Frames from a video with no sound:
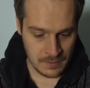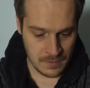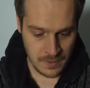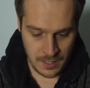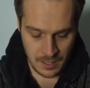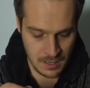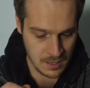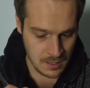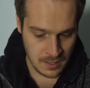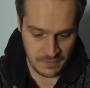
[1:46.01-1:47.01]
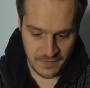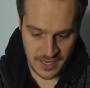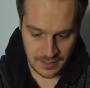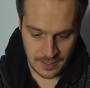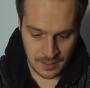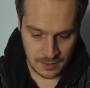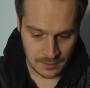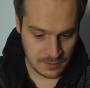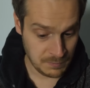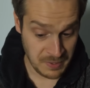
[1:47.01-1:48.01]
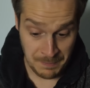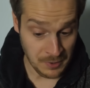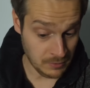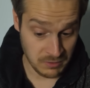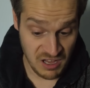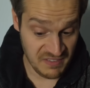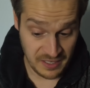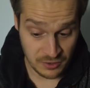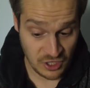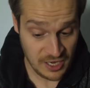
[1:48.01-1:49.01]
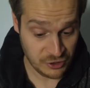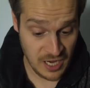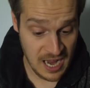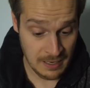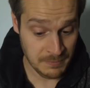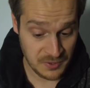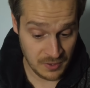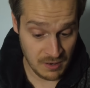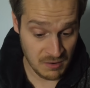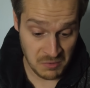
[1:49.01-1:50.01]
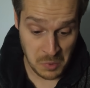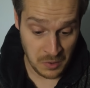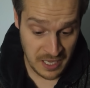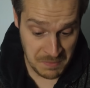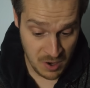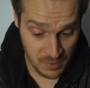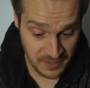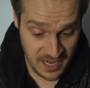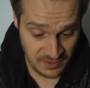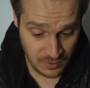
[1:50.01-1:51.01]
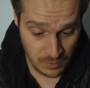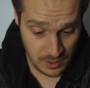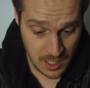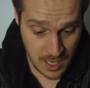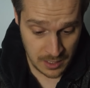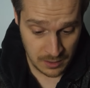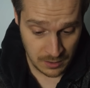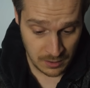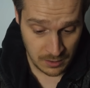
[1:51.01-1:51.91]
Okay, Vikings, people are loving Josh Dobbs, so we'll keep going with that storyline.